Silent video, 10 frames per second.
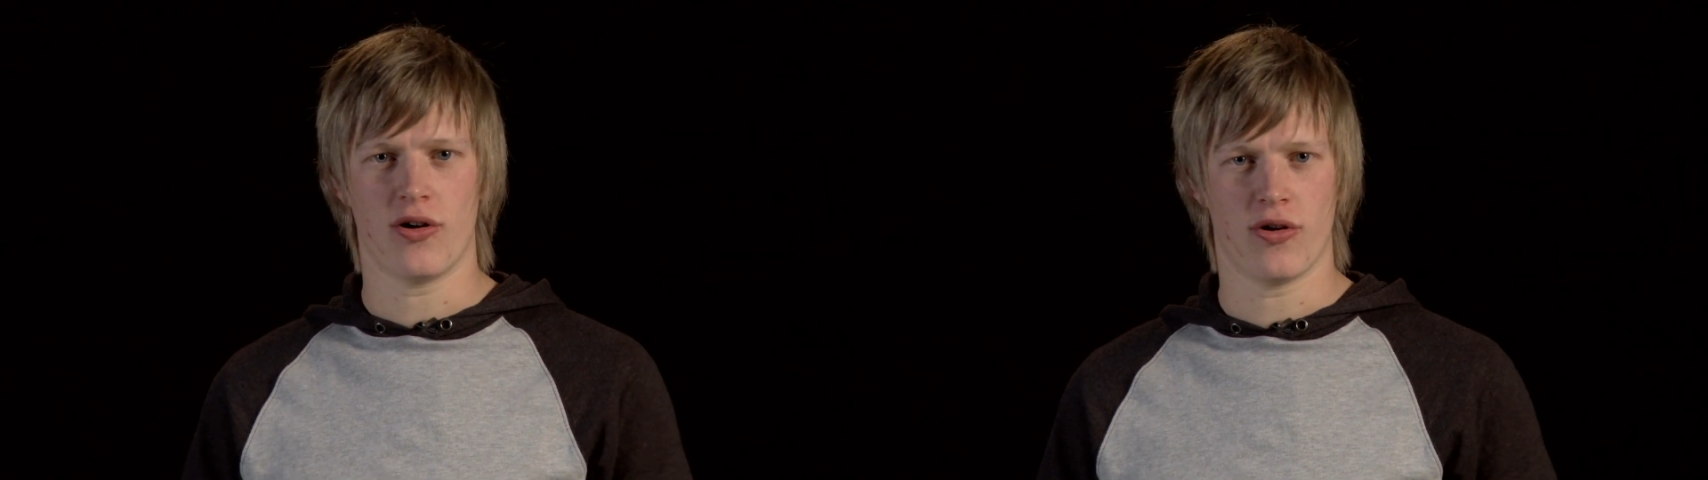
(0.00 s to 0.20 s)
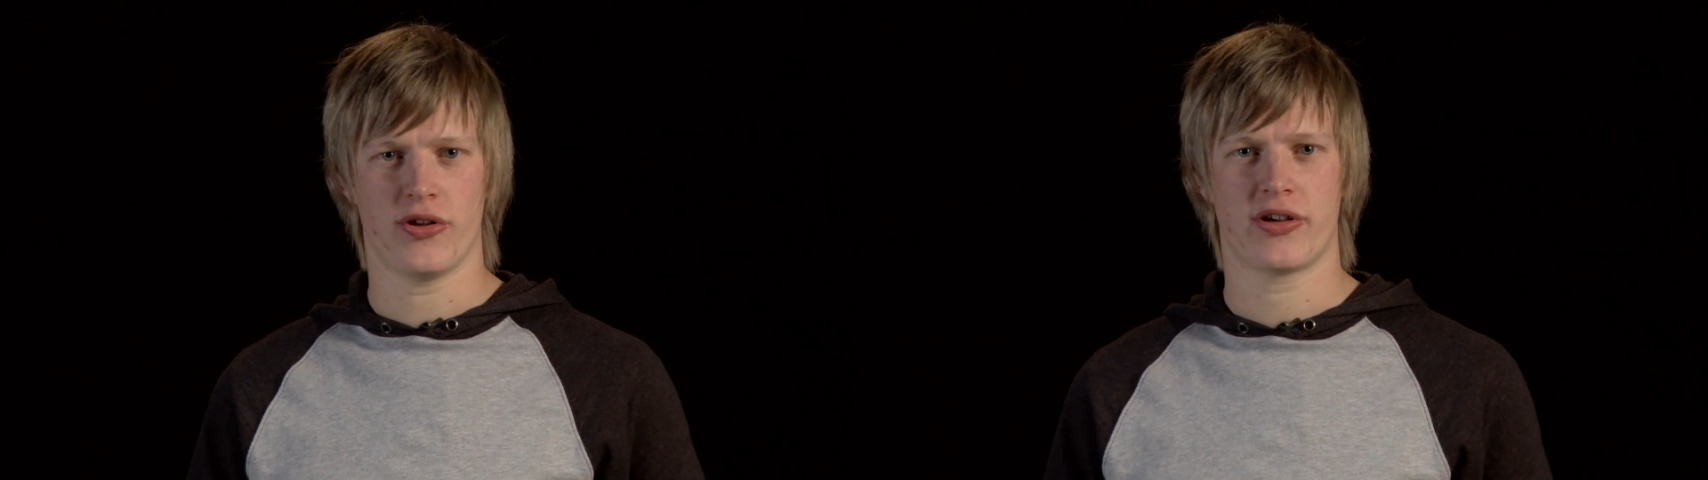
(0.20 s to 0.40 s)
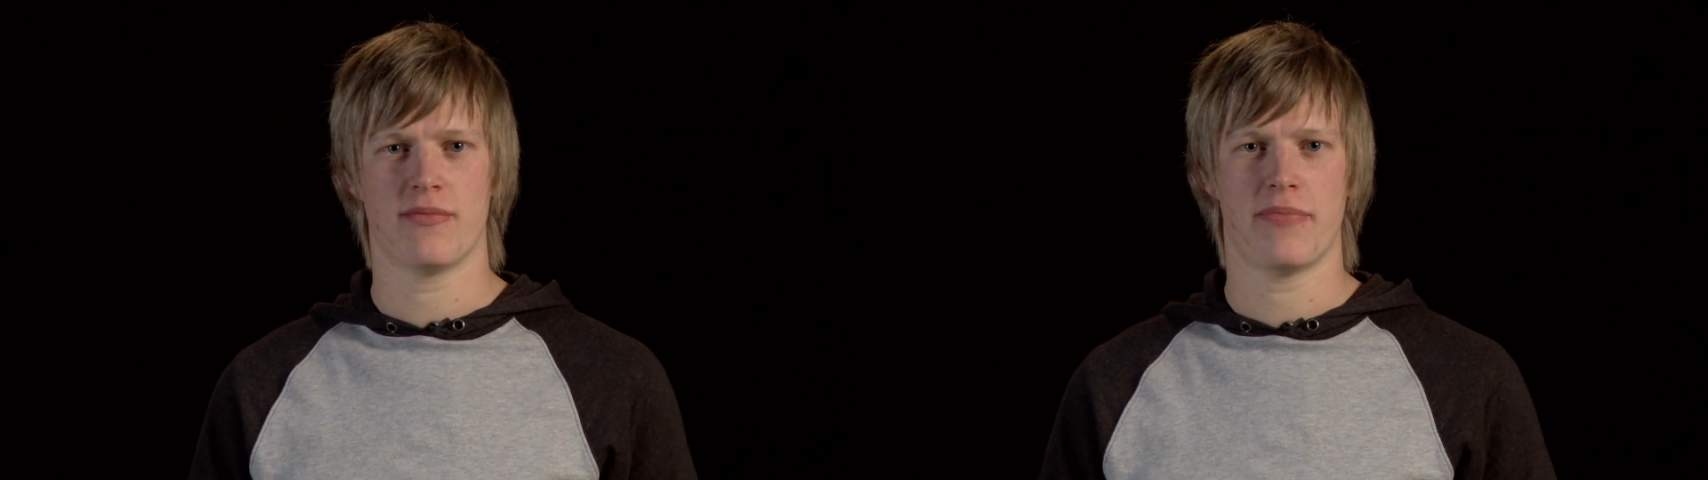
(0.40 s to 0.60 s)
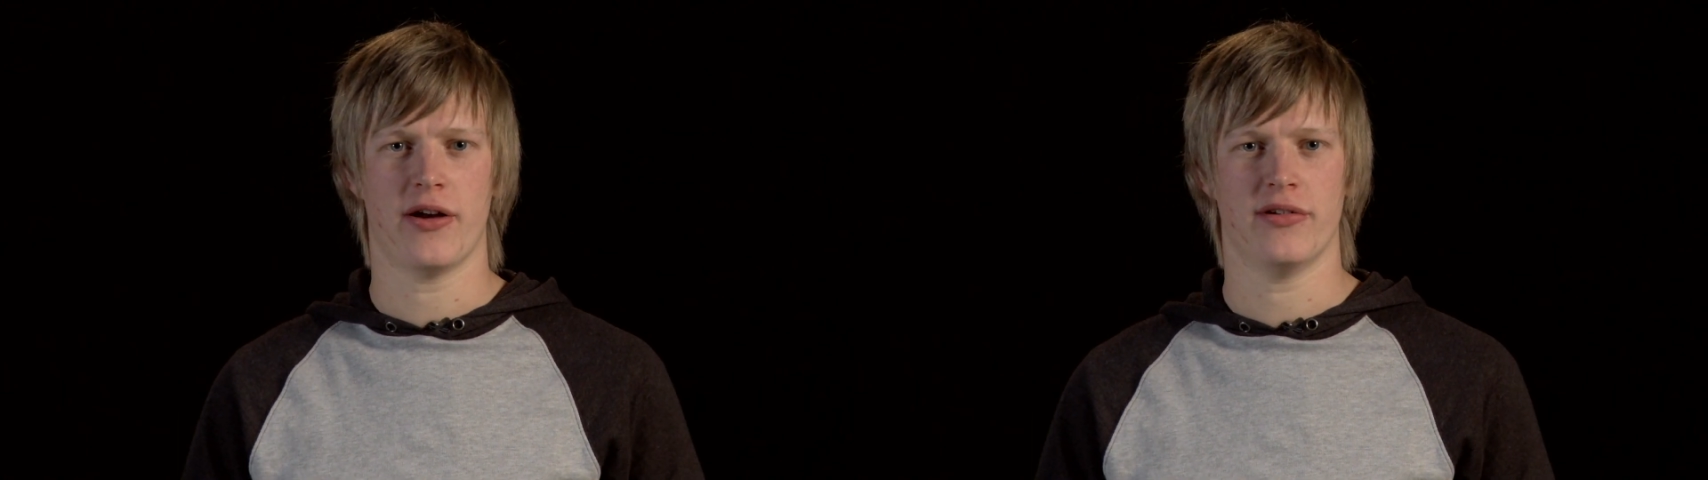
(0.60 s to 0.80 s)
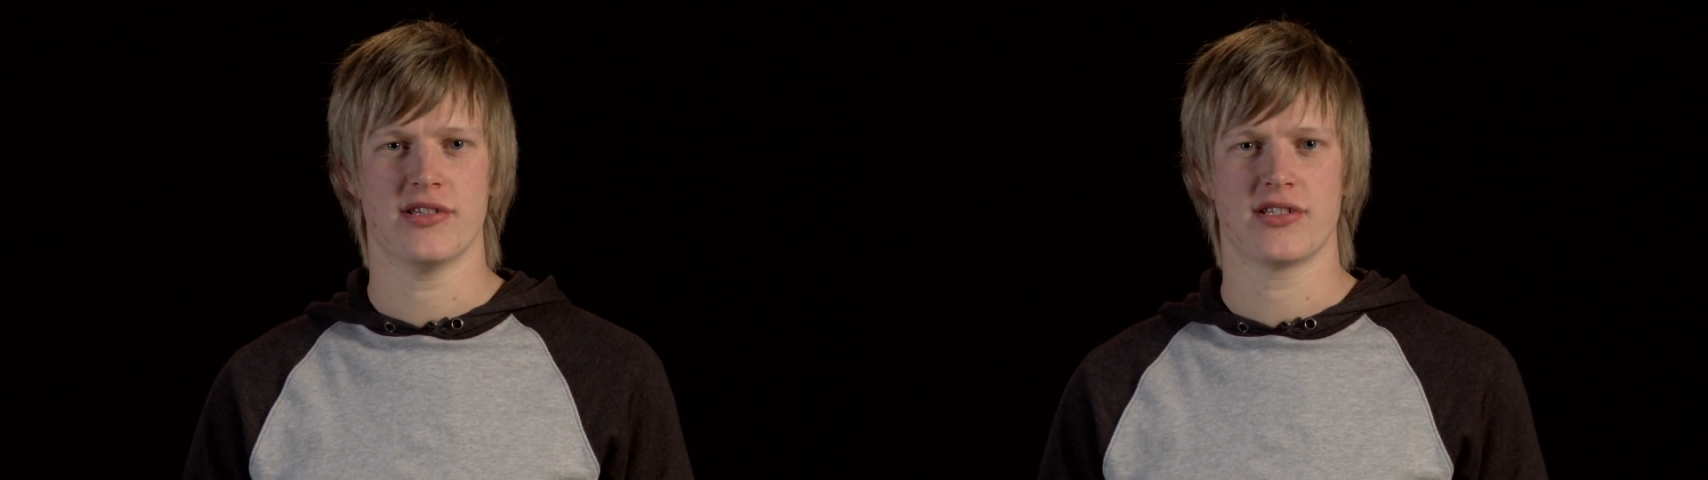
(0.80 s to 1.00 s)
all the
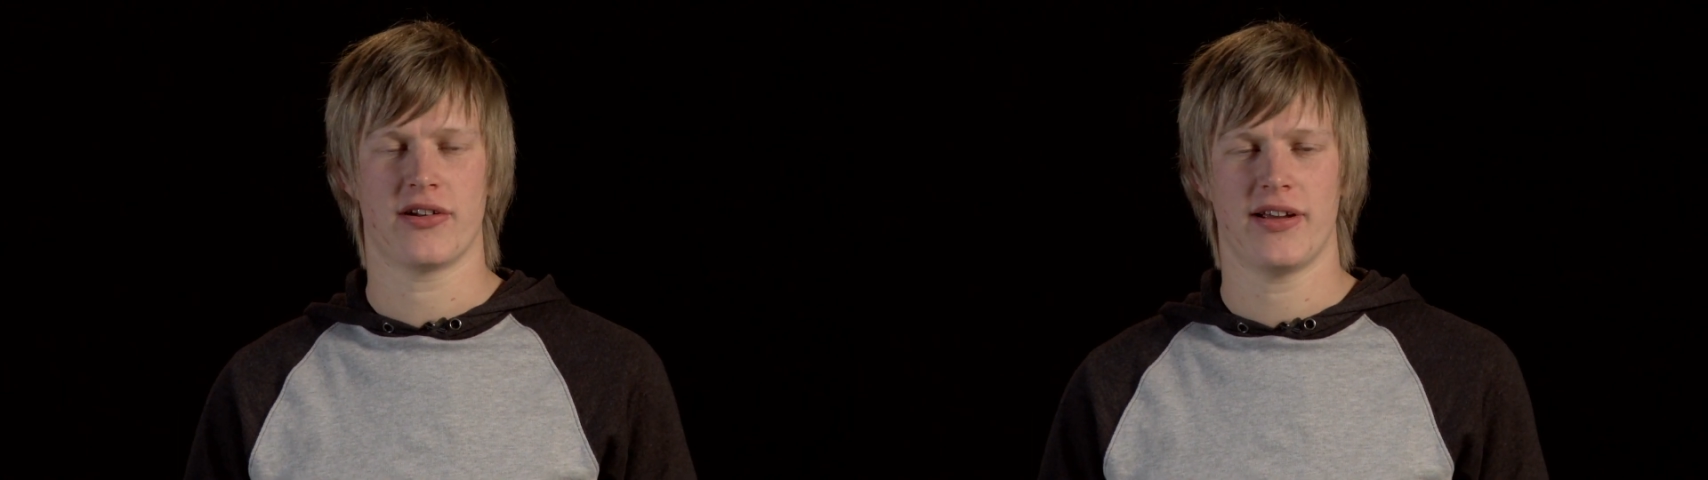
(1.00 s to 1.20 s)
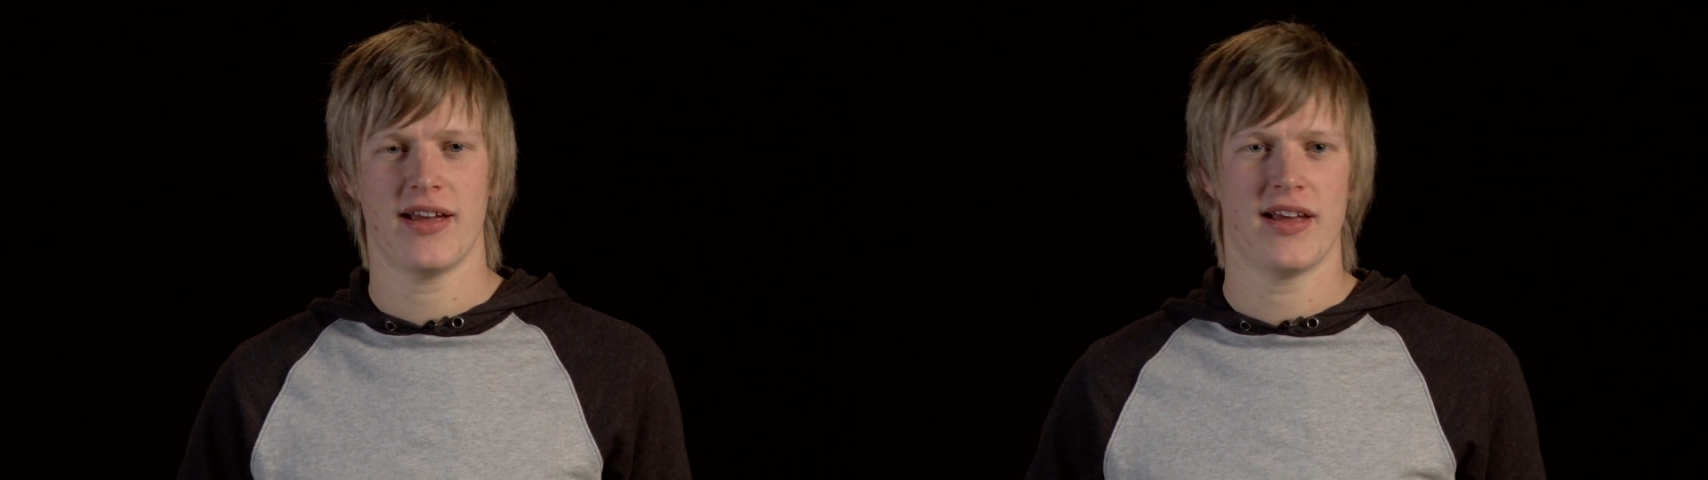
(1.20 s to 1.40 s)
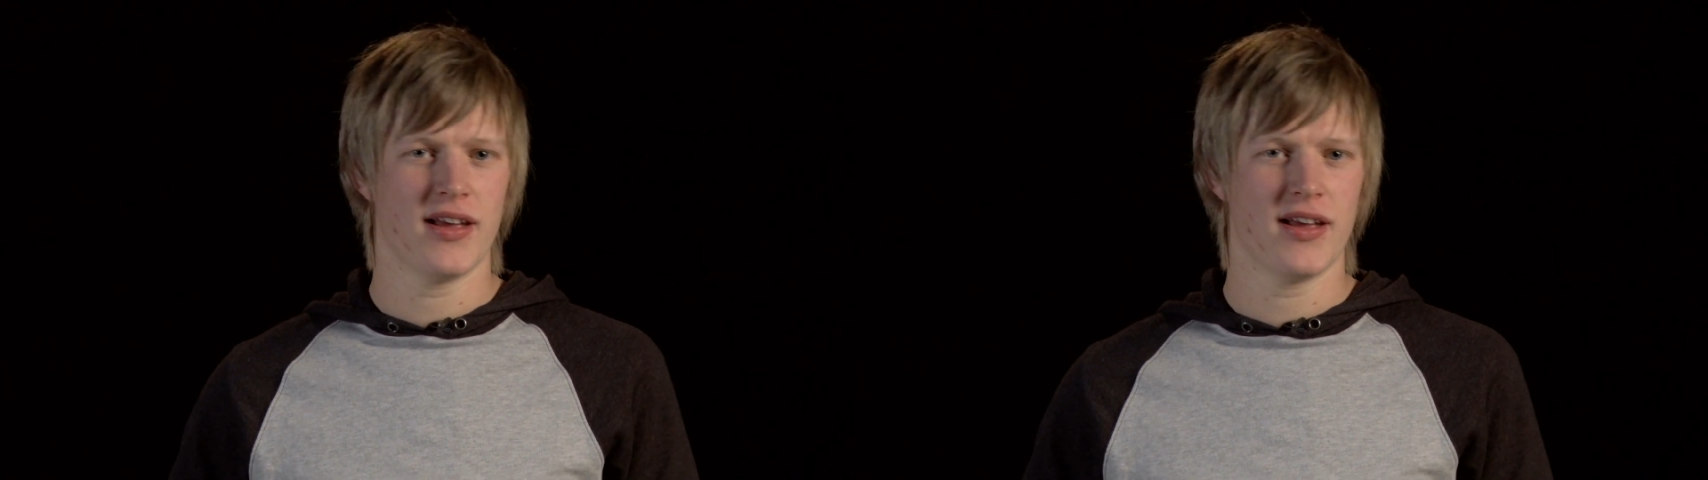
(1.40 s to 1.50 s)
components on it,